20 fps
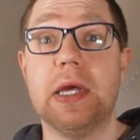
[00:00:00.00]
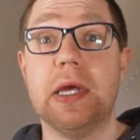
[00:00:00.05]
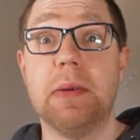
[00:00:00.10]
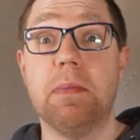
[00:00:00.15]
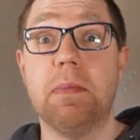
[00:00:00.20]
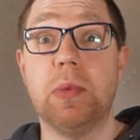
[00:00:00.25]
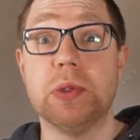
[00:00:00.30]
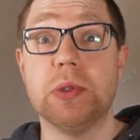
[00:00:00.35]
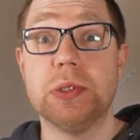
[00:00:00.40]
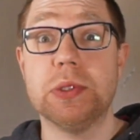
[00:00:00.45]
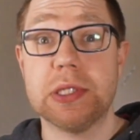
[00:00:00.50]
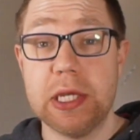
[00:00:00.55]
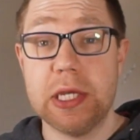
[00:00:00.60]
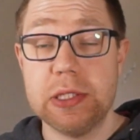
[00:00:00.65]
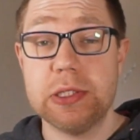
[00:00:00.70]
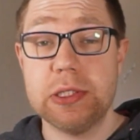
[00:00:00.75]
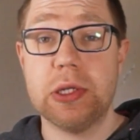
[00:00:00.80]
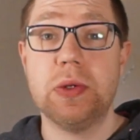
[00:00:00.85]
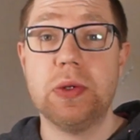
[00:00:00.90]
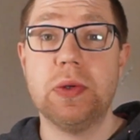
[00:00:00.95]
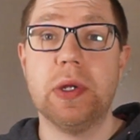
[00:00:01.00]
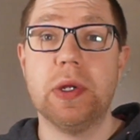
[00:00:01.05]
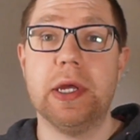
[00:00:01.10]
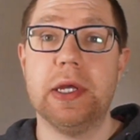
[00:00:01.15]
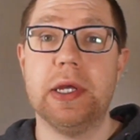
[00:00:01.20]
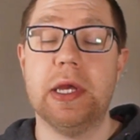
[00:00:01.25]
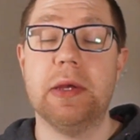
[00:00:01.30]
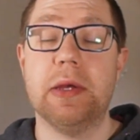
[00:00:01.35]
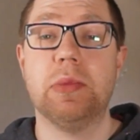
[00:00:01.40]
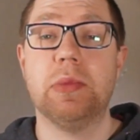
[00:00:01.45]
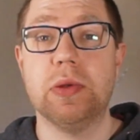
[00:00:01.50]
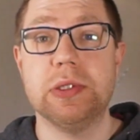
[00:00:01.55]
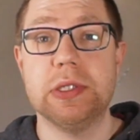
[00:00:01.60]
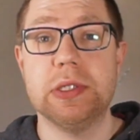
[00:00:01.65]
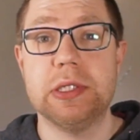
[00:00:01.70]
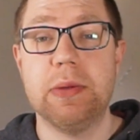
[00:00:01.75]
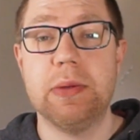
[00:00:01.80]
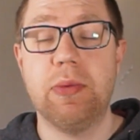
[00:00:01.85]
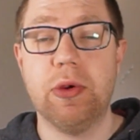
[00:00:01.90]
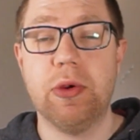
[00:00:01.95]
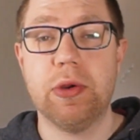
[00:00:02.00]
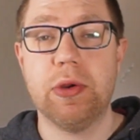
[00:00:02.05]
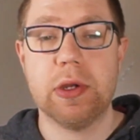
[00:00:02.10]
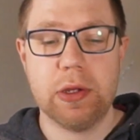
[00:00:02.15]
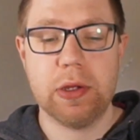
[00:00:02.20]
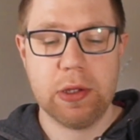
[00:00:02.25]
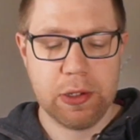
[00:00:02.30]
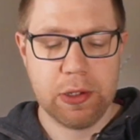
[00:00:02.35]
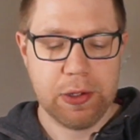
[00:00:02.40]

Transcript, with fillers: Mosquitto, a MQTT broker,